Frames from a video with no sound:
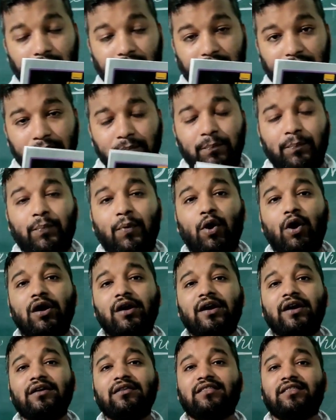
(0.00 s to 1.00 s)

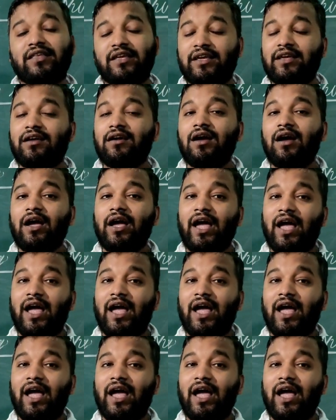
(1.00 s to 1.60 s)
important thing